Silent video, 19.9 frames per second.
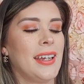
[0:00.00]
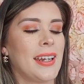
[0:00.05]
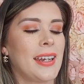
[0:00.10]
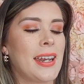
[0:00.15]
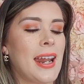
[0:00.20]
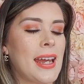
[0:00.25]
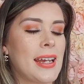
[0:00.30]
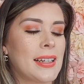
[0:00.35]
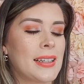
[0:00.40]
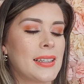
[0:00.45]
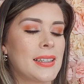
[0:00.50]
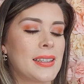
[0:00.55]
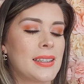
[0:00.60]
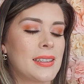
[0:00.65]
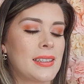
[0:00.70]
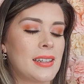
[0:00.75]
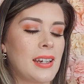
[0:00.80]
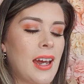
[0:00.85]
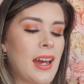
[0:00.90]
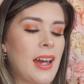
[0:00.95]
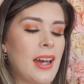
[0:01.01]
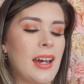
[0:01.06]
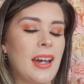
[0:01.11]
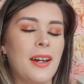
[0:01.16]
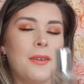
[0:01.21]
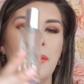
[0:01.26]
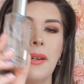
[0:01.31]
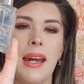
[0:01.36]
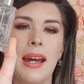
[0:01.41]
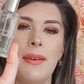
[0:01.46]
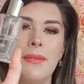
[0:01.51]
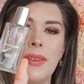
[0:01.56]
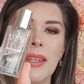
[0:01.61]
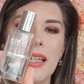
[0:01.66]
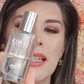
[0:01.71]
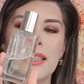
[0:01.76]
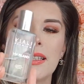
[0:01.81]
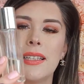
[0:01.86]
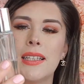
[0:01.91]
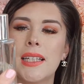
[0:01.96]
Next, we have
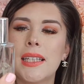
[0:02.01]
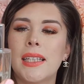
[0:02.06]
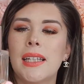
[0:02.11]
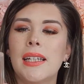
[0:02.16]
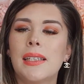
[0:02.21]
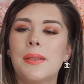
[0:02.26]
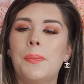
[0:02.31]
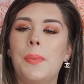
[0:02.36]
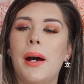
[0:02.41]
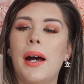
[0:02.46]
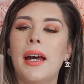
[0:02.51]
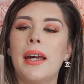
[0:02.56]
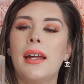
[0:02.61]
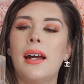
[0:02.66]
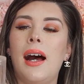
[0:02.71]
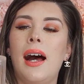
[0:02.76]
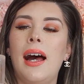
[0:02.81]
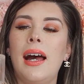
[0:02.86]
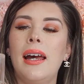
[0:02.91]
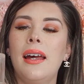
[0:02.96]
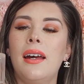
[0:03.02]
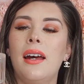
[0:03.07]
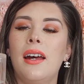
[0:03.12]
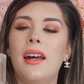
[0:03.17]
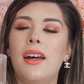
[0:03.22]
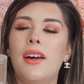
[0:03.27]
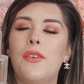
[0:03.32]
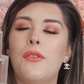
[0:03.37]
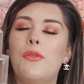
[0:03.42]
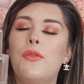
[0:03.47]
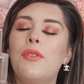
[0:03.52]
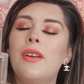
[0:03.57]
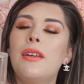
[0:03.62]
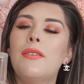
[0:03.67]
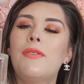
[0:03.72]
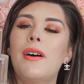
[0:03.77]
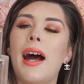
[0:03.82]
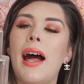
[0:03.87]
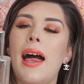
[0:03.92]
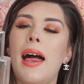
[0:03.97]
this. This is by
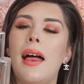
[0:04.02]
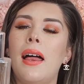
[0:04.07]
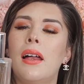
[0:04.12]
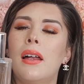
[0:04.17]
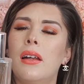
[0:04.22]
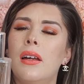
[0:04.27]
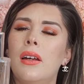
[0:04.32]
Vival